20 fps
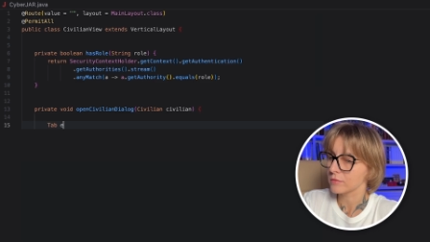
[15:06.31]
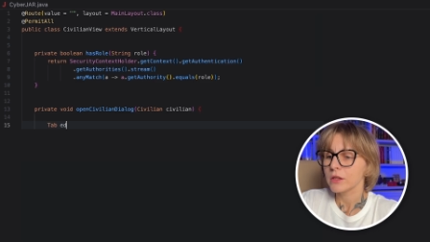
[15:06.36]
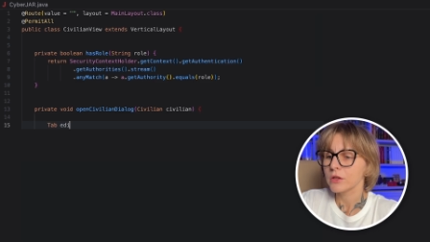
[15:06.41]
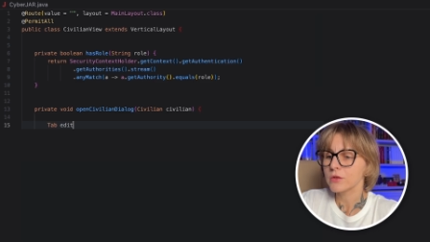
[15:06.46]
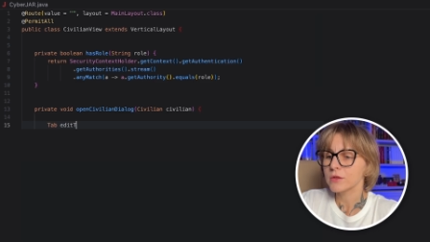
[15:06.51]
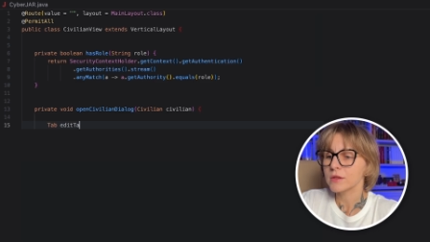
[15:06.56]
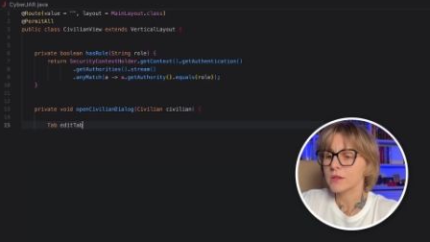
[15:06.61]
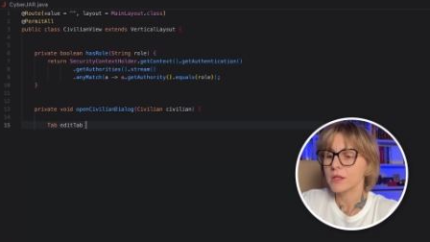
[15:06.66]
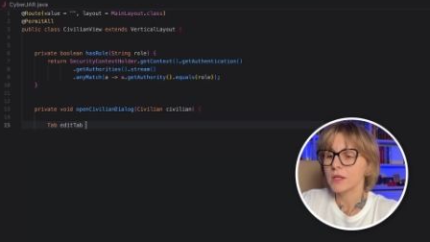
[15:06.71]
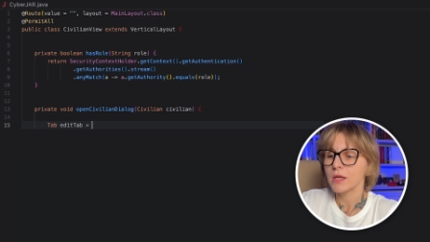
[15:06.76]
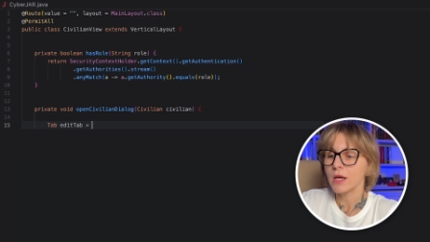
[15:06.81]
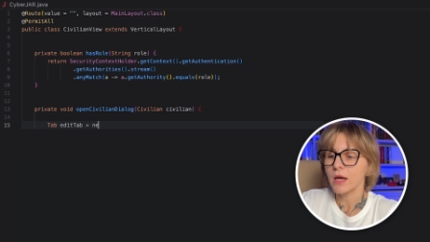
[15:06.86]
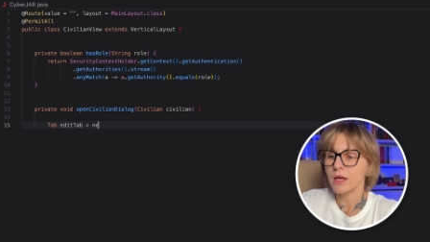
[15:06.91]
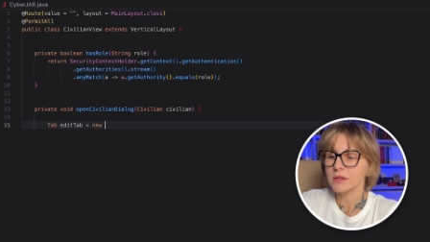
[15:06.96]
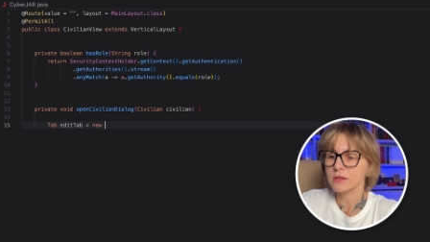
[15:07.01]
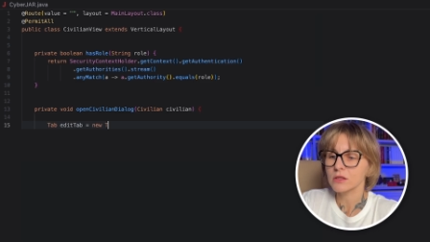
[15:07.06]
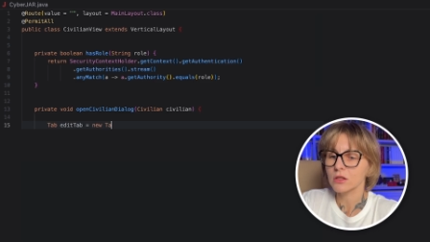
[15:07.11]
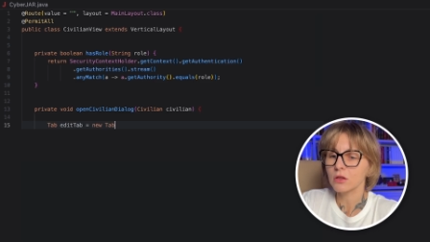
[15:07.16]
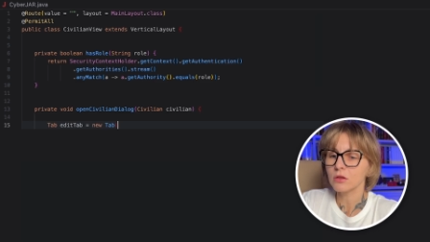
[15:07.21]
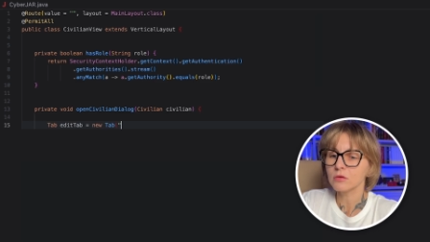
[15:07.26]
Use the
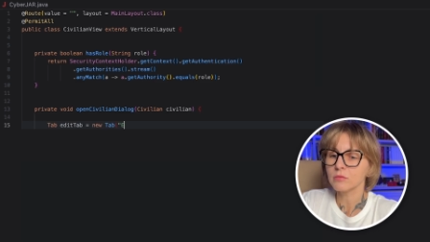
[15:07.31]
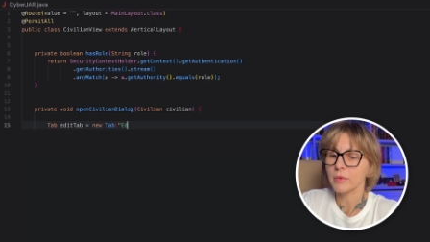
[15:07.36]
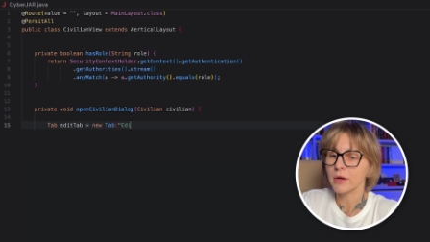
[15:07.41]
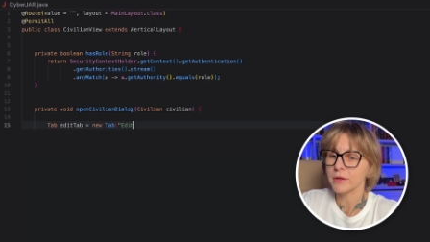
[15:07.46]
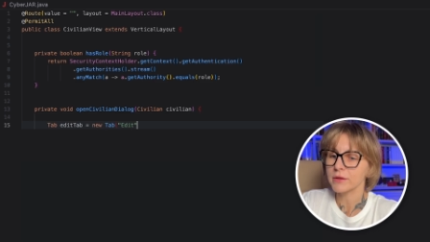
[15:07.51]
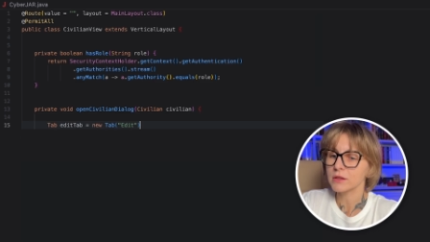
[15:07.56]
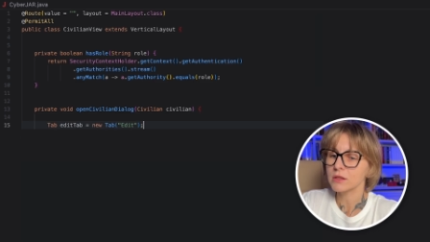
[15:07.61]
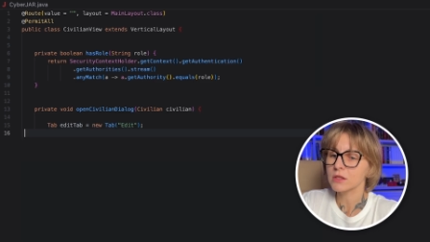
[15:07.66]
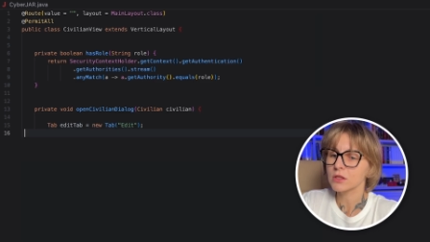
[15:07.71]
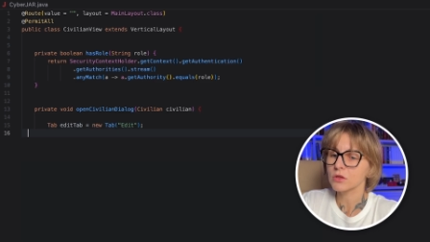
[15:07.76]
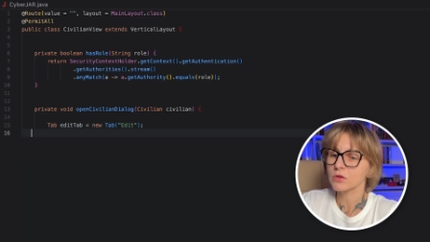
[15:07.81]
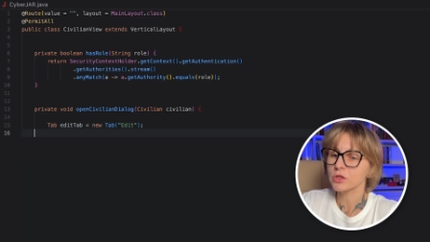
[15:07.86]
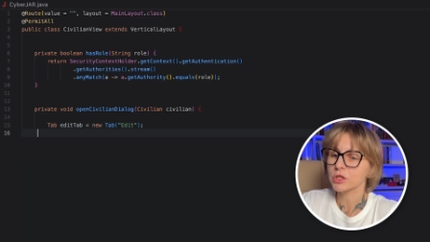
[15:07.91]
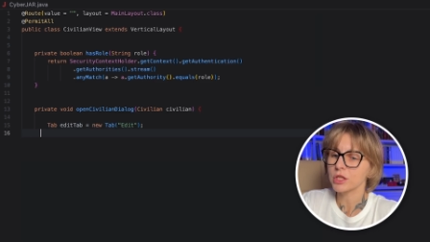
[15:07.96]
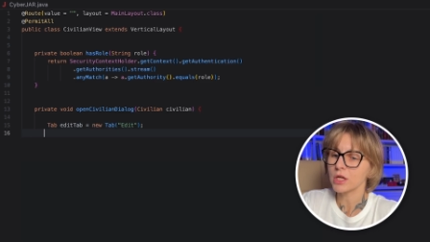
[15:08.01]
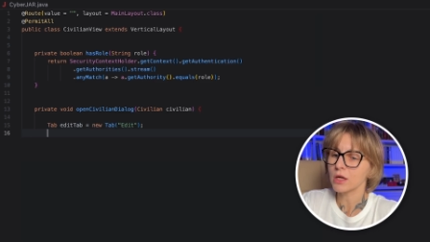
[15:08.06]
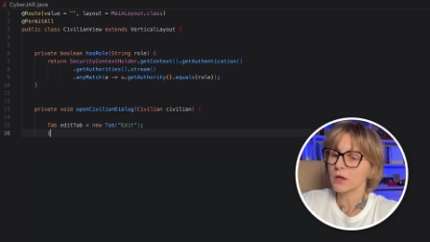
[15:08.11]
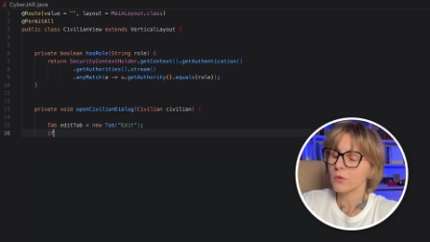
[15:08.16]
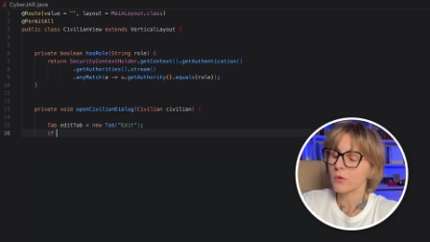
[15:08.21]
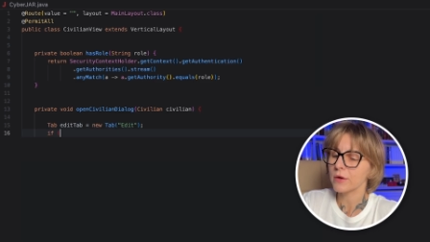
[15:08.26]
Has Role method to
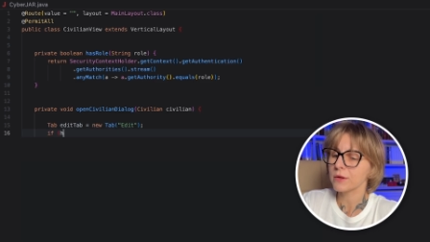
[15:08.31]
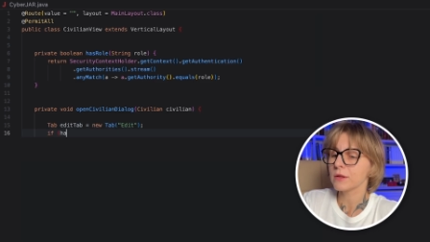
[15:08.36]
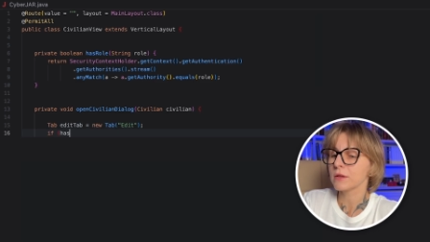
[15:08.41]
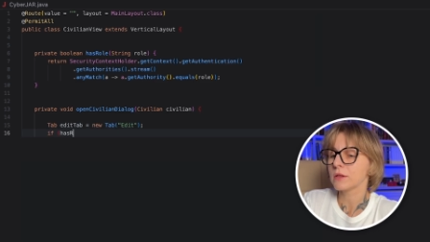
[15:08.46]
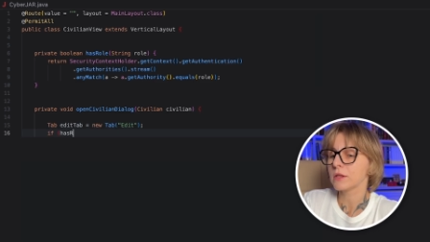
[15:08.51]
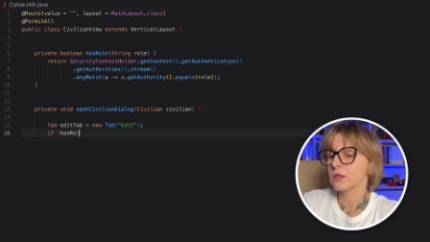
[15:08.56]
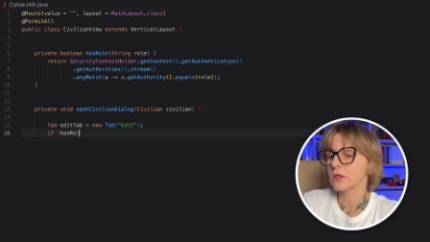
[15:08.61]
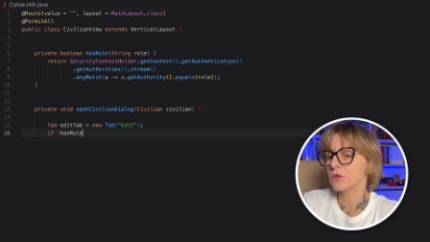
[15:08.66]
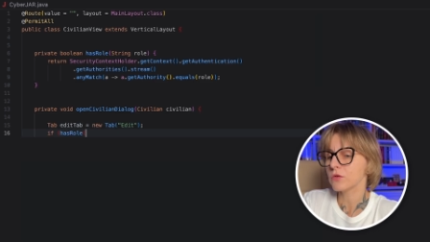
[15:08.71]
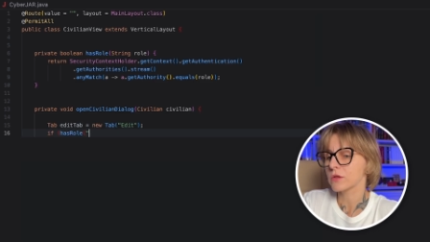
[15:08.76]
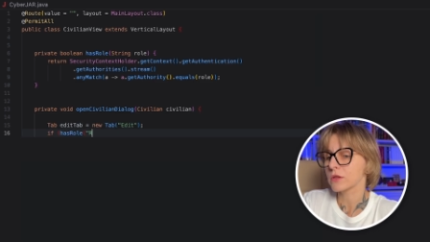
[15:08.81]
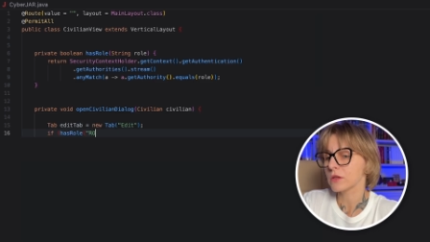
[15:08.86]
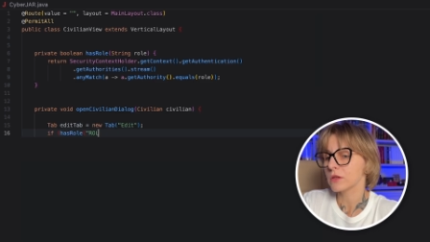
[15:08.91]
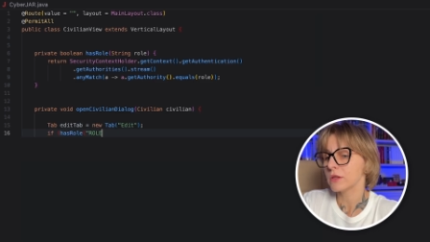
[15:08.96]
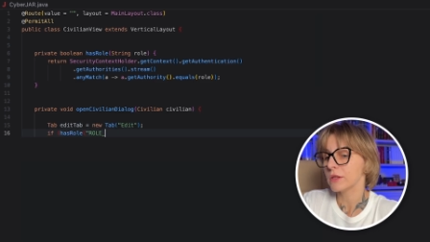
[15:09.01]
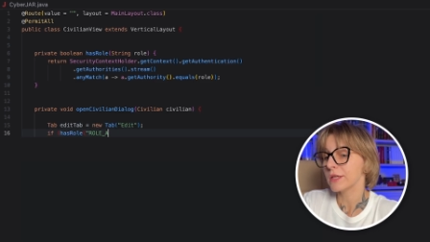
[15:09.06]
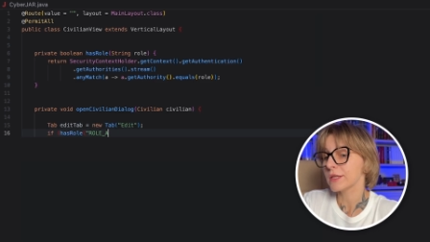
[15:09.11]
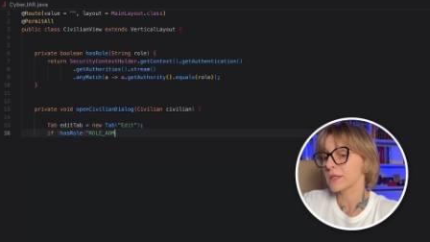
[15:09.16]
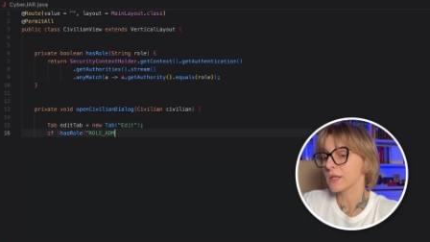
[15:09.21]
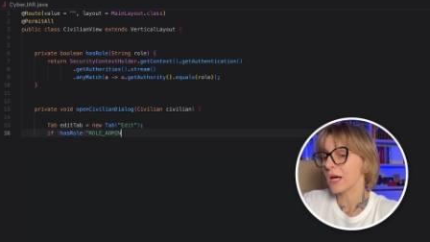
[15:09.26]
check whether the
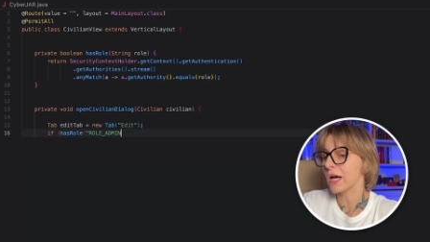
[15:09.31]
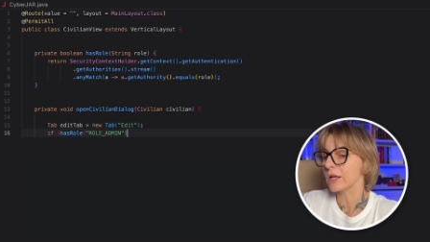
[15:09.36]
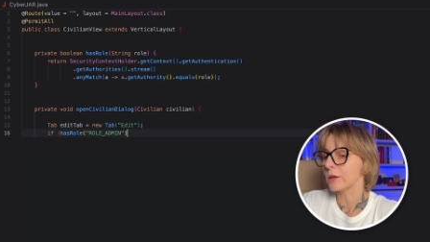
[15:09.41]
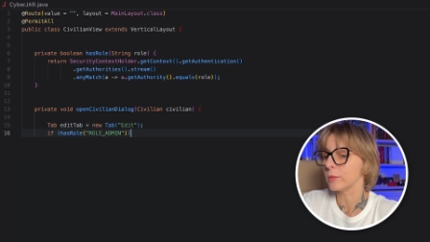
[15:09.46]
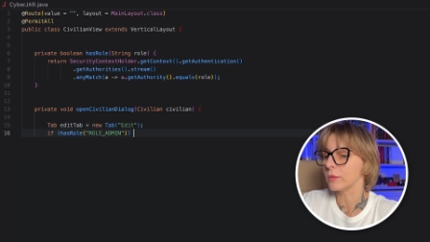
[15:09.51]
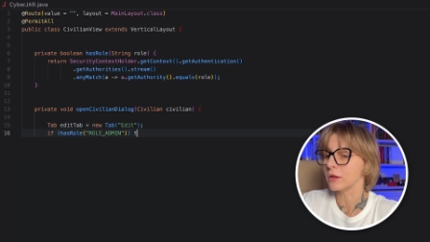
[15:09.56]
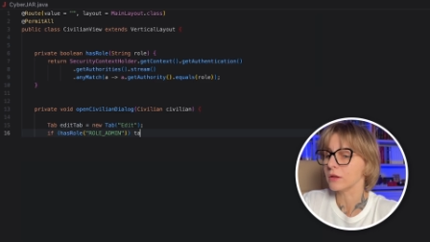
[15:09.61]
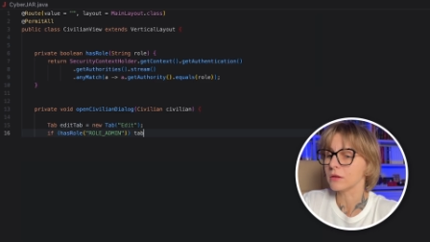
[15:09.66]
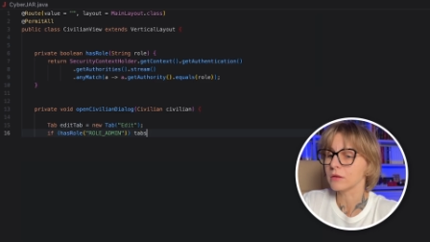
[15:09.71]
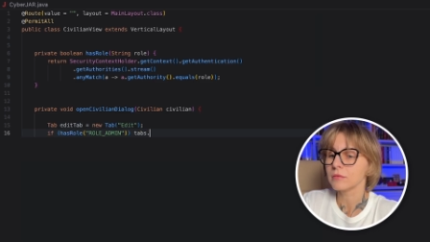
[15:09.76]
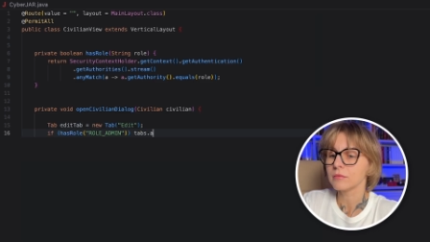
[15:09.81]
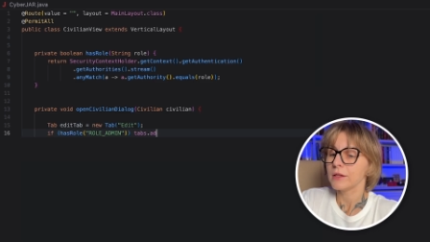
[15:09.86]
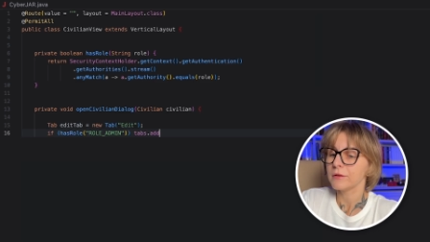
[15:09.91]
user is admin.